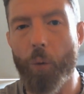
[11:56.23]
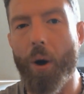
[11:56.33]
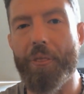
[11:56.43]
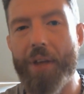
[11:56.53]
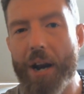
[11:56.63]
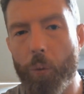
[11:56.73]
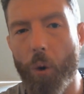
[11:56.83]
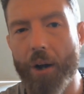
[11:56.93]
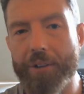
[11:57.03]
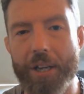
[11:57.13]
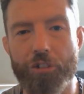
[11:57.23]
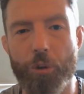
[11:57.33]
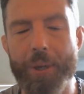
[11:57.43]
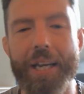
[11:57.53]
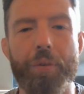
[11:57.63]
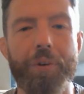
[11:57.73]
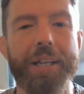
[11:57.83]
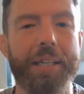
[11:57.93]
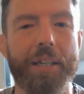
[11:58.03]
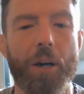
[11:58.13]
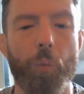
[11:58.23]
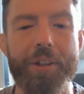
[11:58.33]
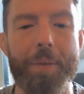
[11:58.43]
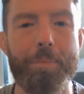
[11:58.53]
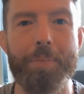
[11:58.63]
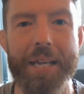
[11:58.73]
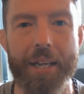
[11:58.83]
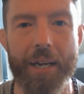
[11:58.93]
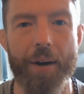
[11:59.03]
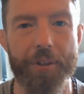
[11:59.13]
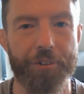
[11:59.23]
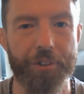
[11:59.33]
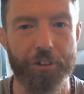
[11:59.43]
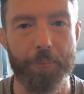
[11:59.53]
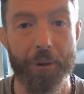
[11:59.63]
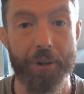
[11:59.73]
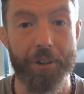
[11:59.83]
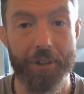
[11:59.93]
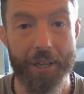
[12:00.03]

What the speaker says: what they're wanting, so we can get really clear on what the meaning of this experience